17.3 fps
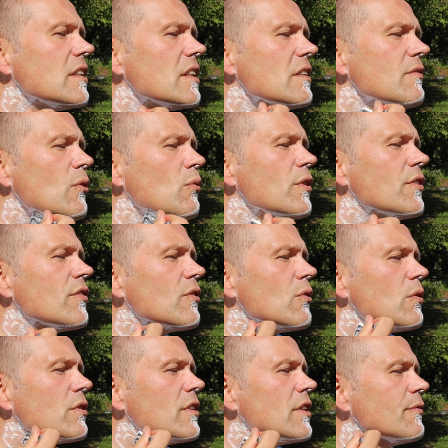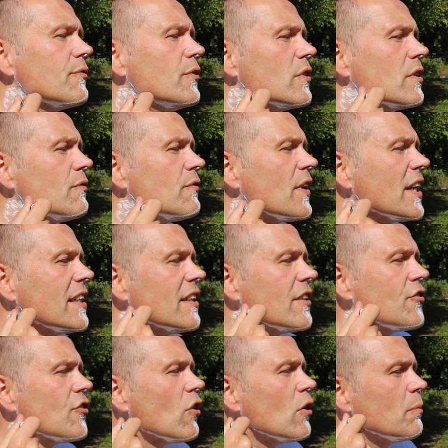I've always thought that if you can find
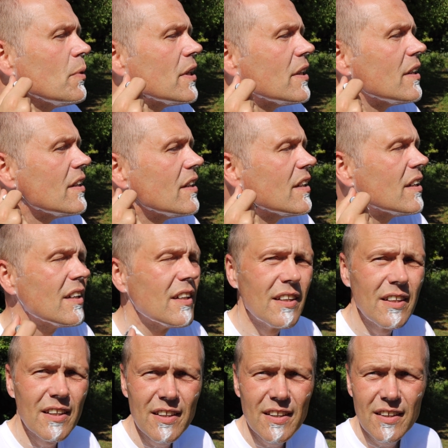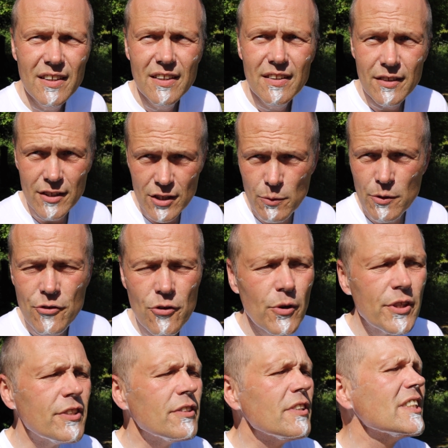a job that you
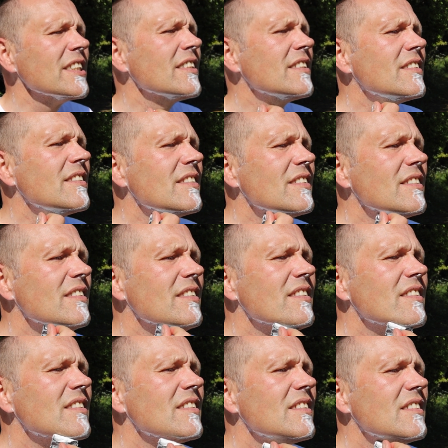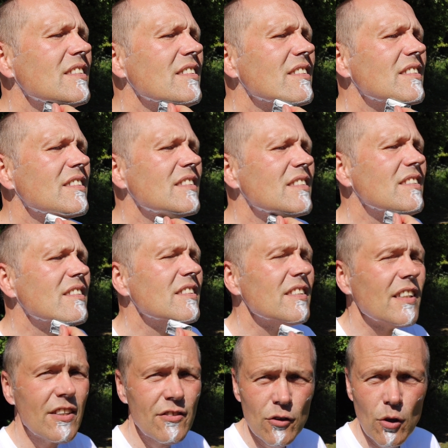enjoy doing.
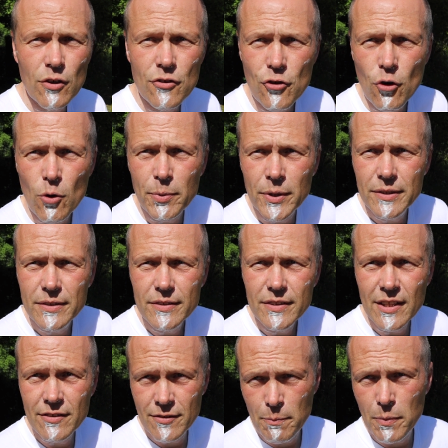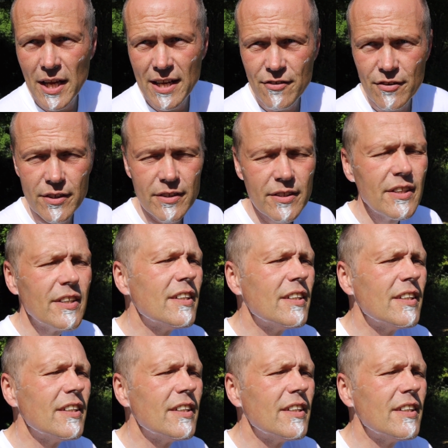It's not a job, it's a pleasure.